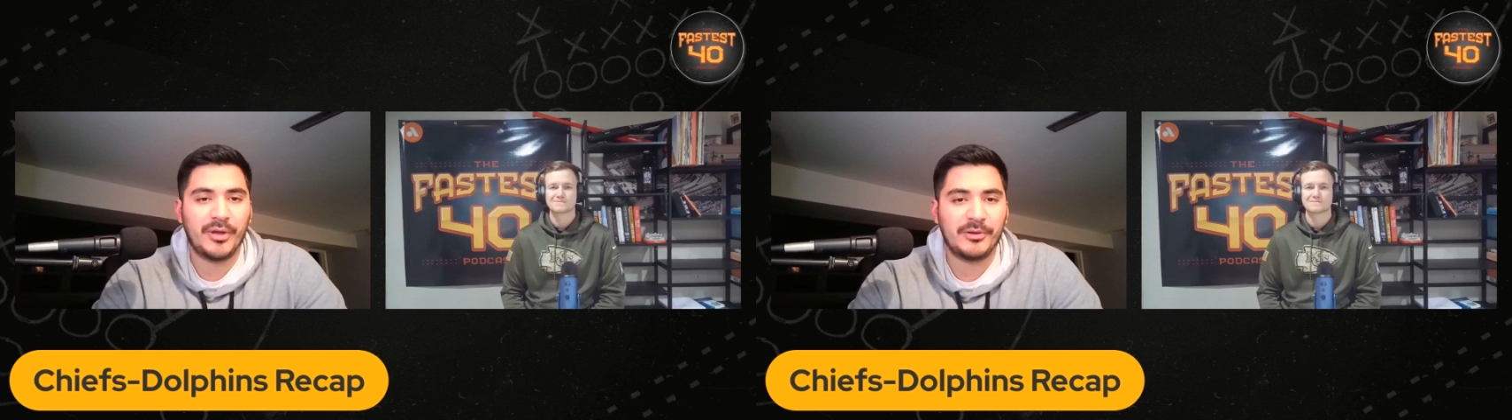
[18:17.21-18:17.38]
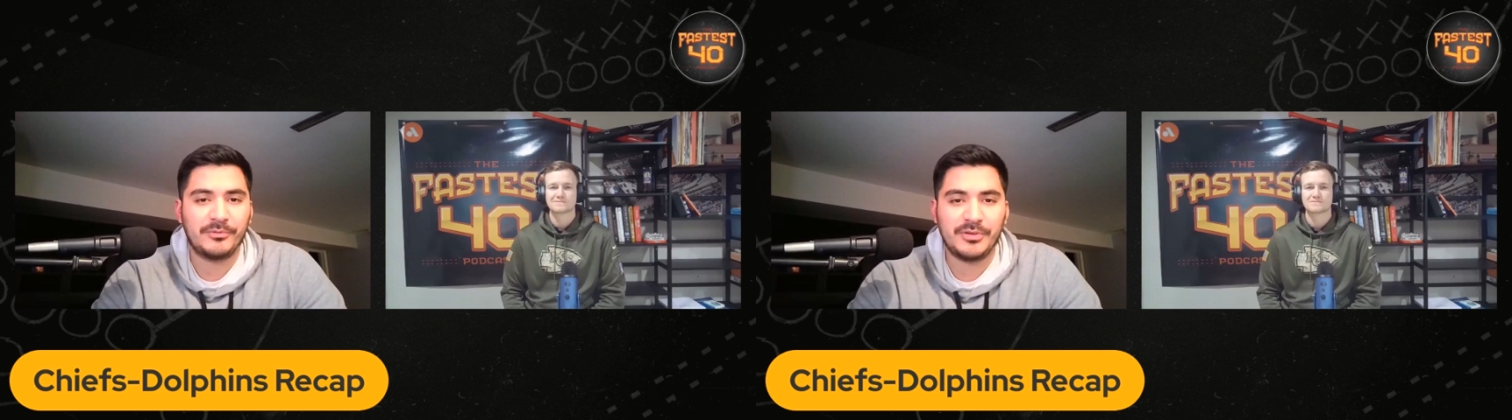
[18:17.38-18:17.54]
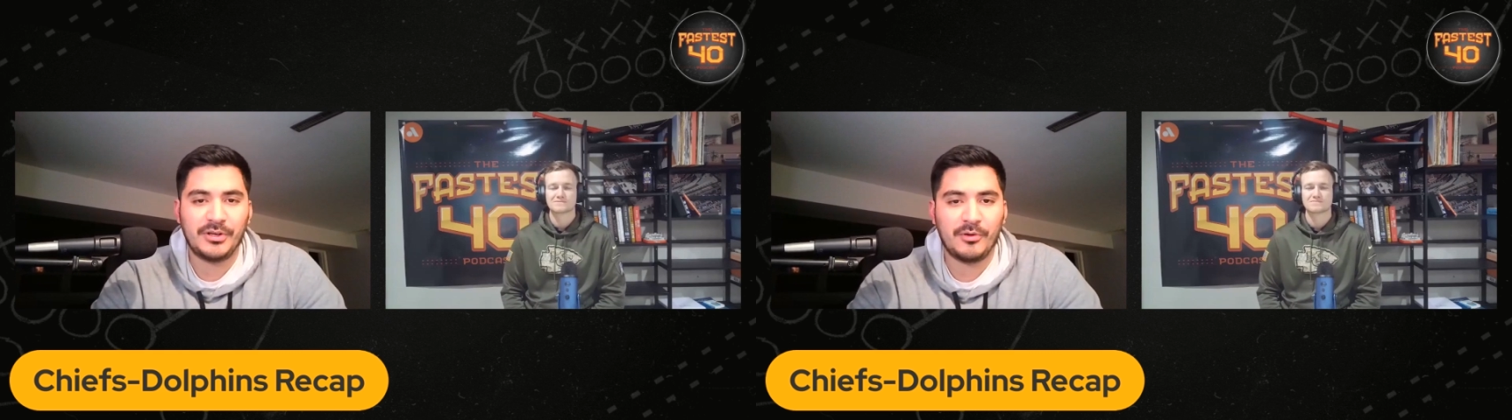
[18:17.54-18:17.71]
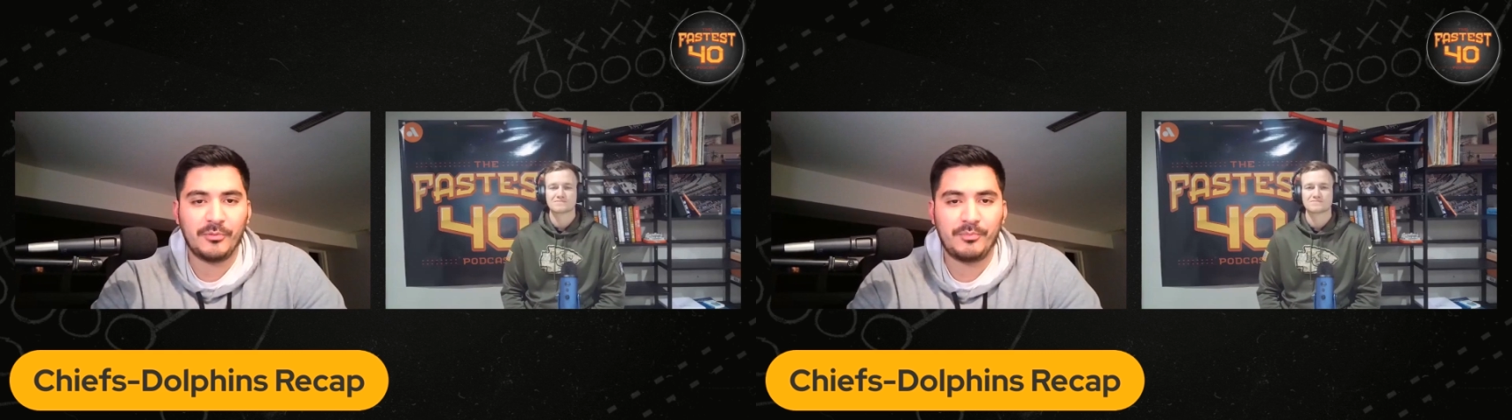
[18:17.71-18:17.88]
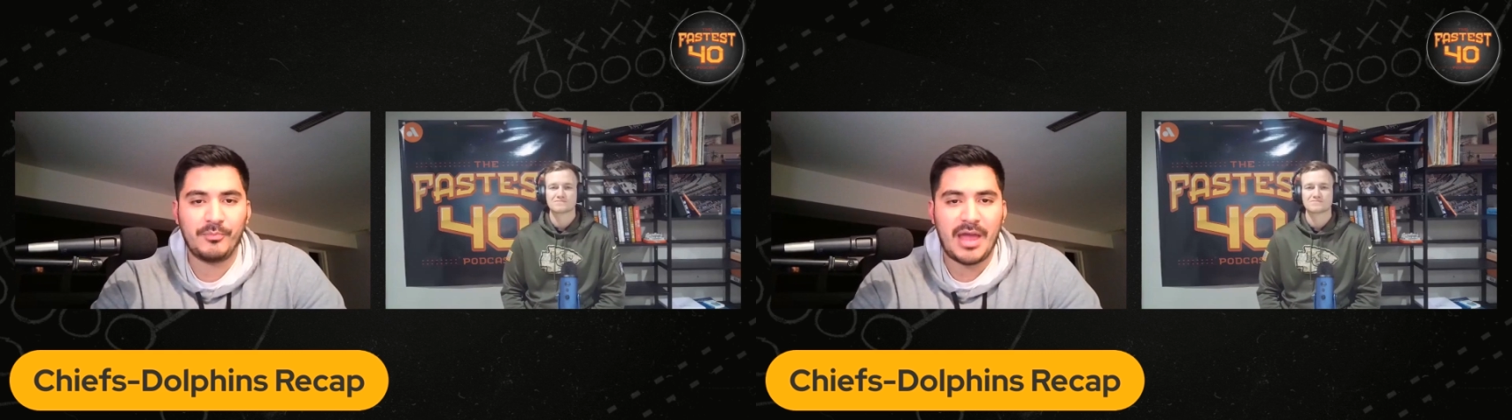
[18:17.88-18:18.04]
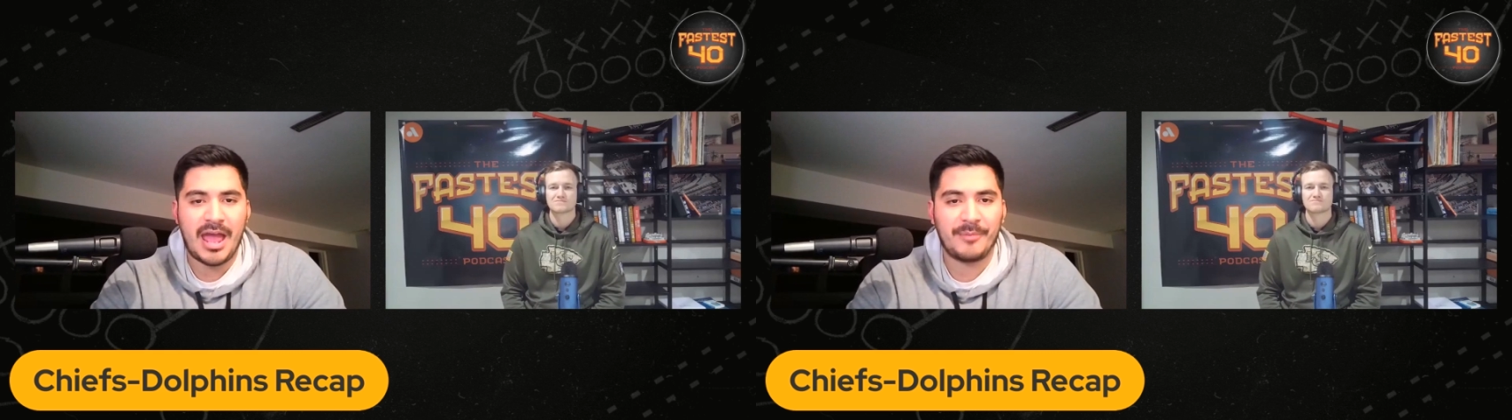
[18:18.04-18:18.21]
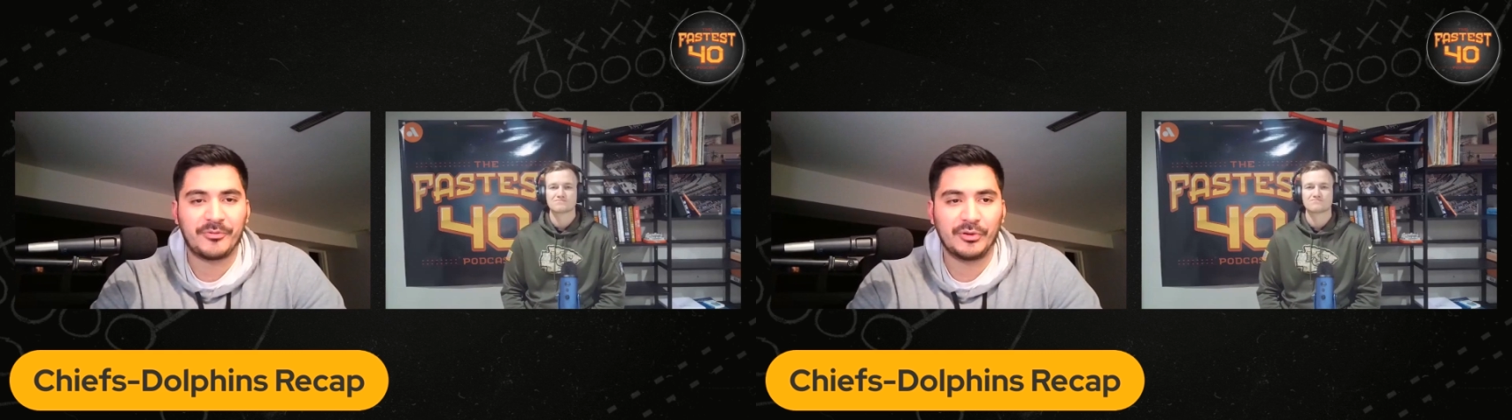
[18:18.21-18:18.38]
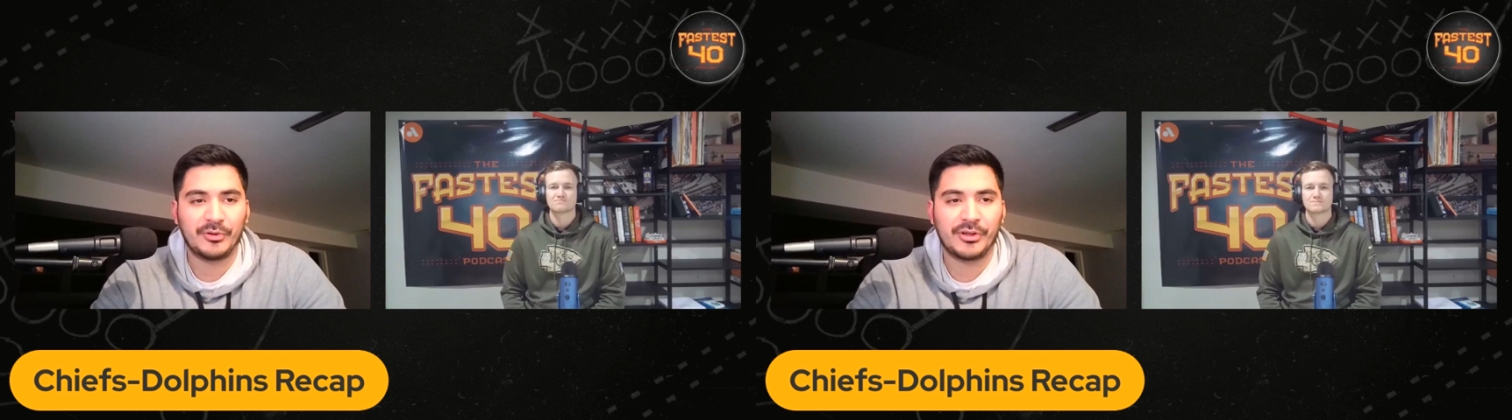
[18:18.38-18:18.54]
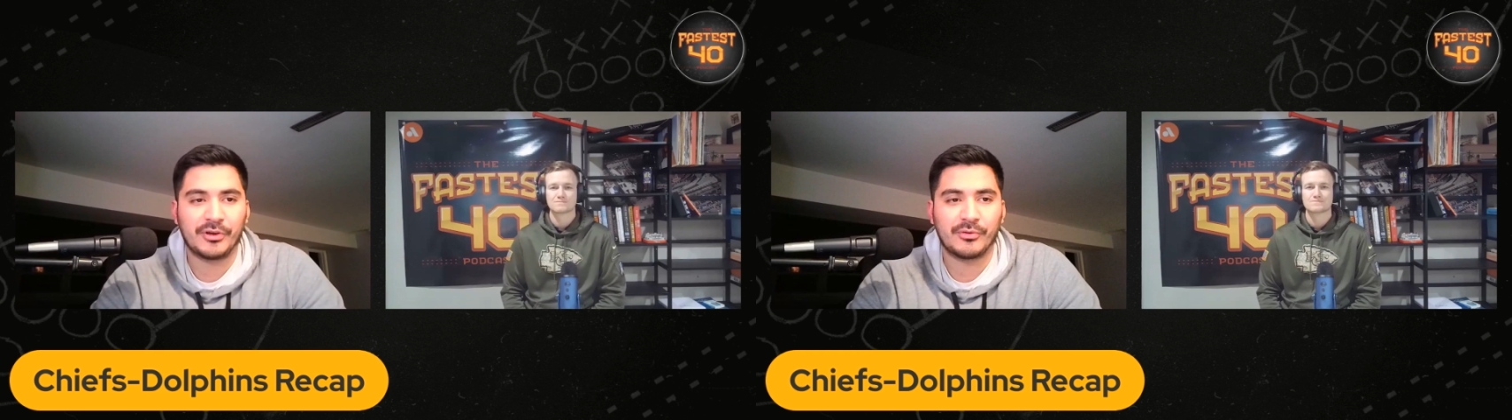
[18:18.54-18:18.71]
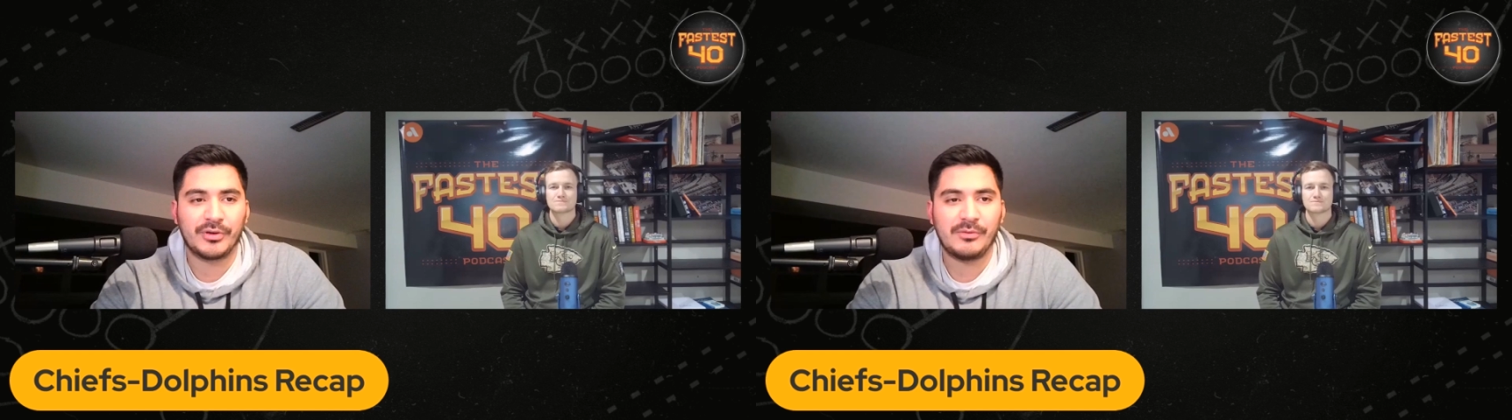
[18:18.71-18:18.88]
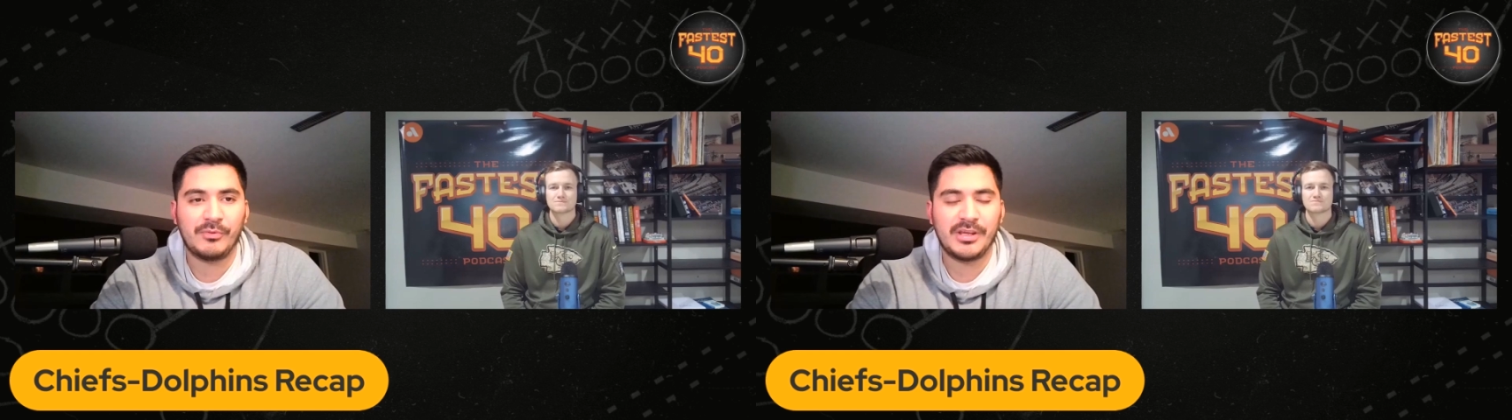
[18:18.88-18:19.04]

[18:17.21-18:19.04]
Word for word: But, you know, absolutely agree.